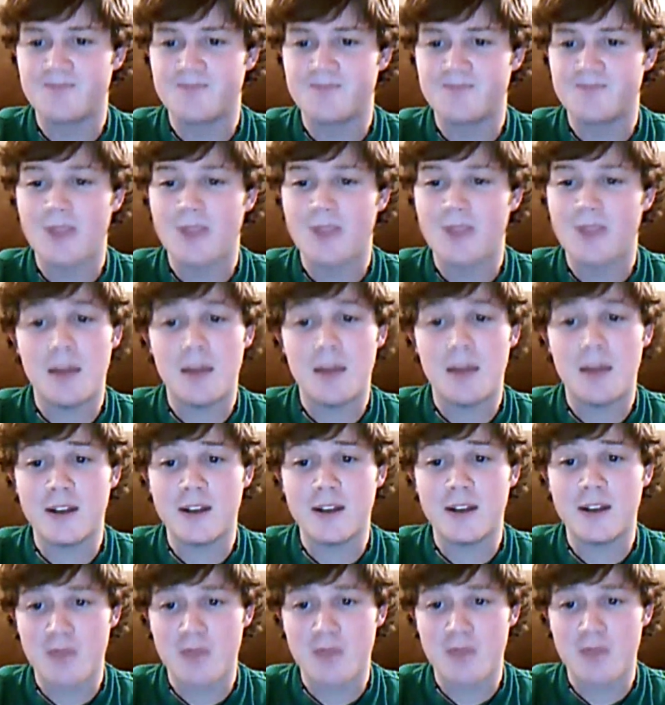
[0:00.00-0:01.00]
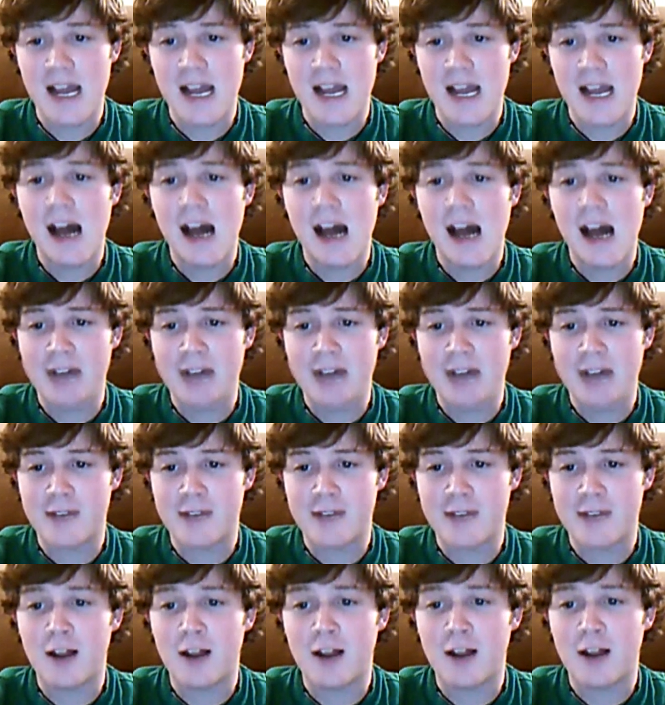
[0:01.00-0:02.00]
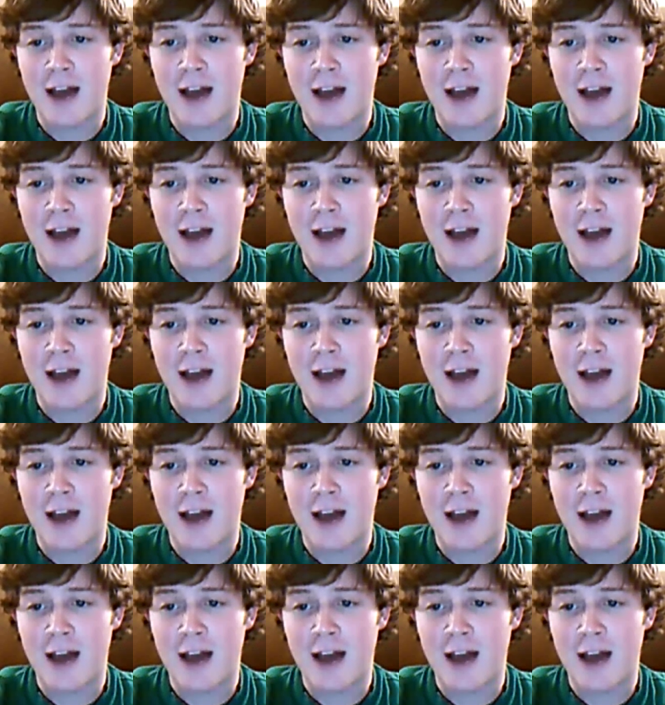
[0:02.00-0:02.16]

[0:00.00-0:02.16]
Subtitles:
And believe me, I fit a lot.